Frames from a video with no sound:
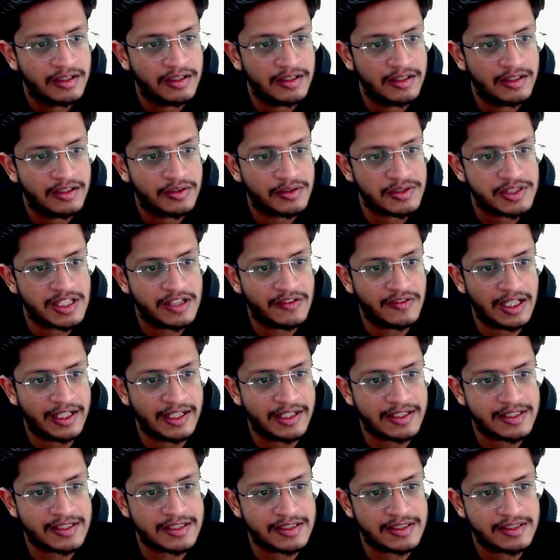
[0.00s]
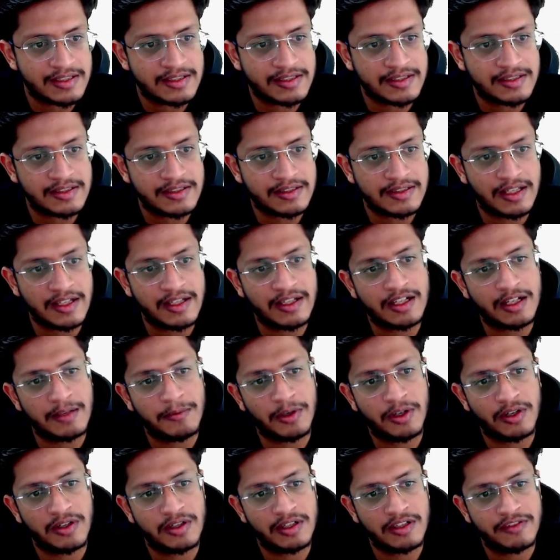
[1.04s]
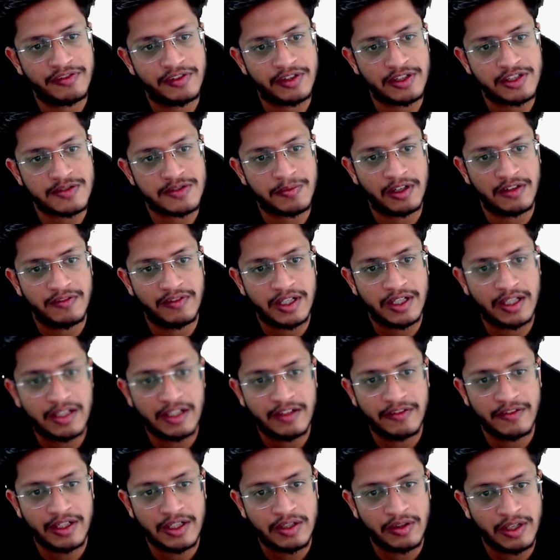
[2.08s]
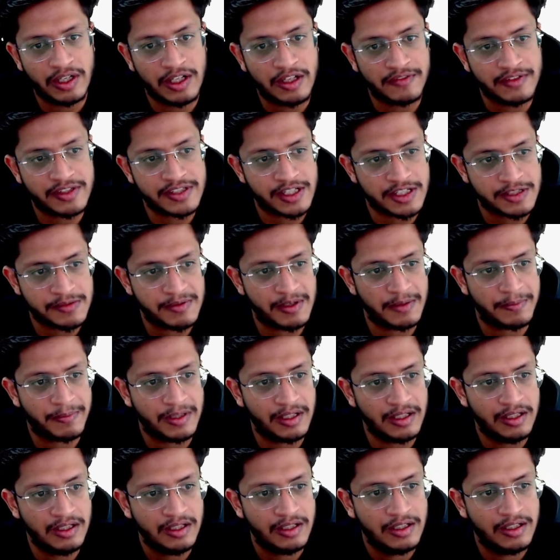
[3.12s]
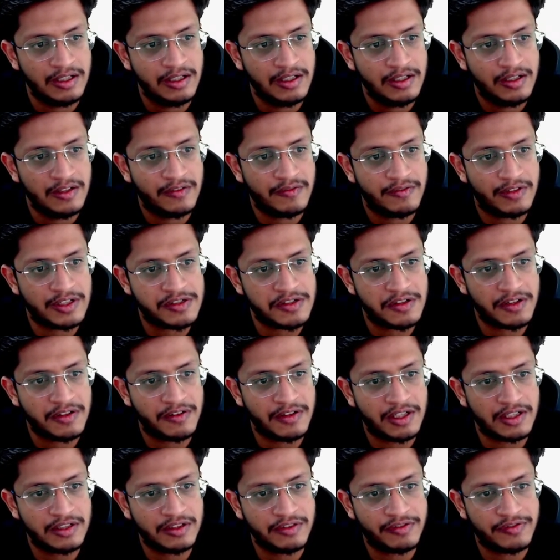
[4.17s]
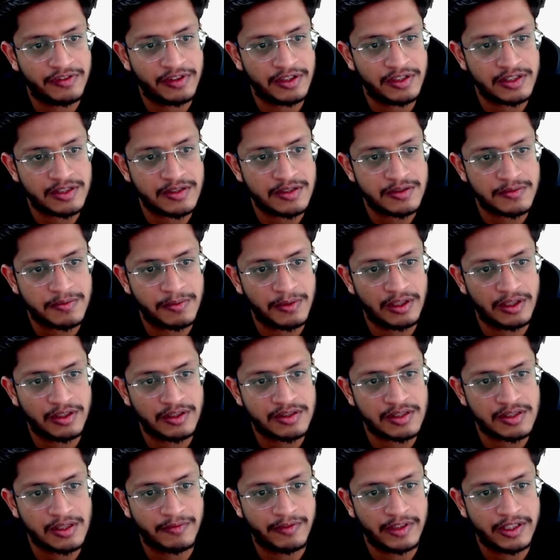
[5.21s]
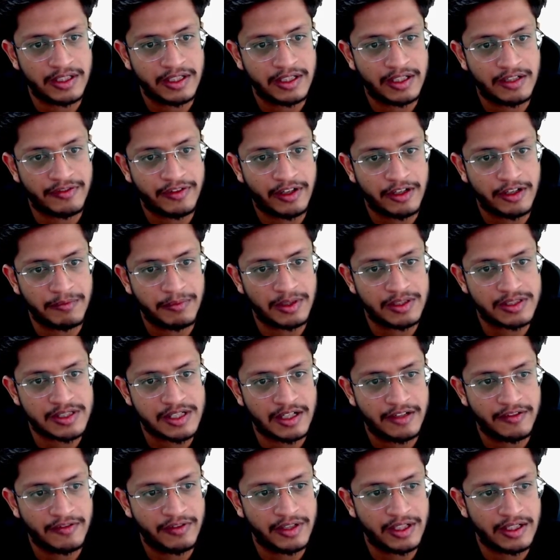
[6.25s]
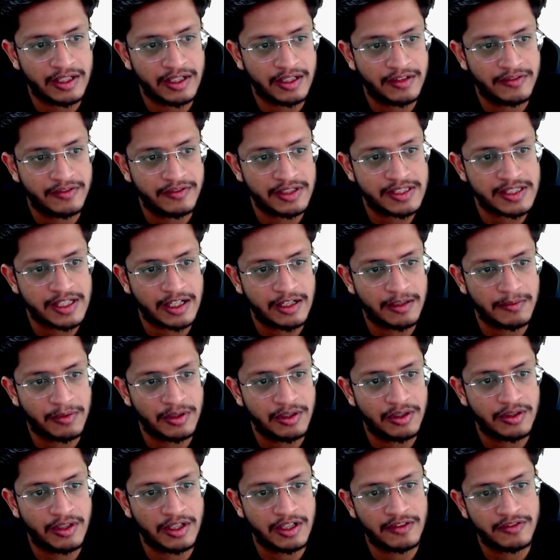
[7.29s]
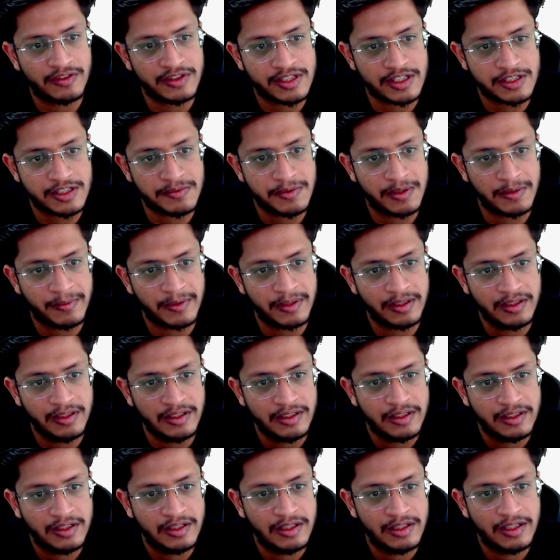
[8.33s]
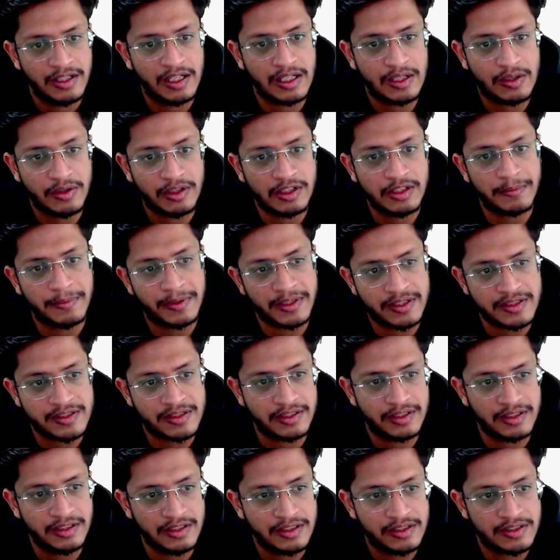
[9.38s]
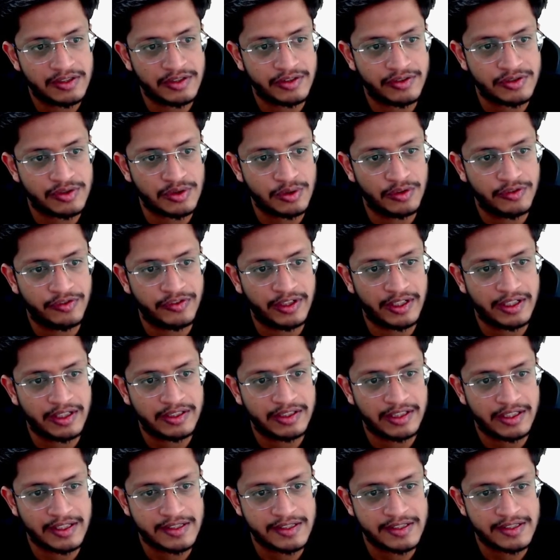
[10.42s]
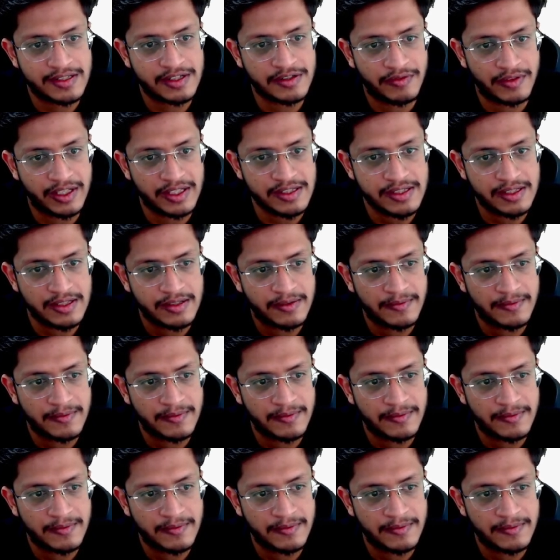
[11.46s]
To see, well, let's think about the first ball. We can give it to any of the six people. Once you've given it the first ball to someone, there are five balls left. We can give the second ball to any of the six people, including the person. So far 36 ways.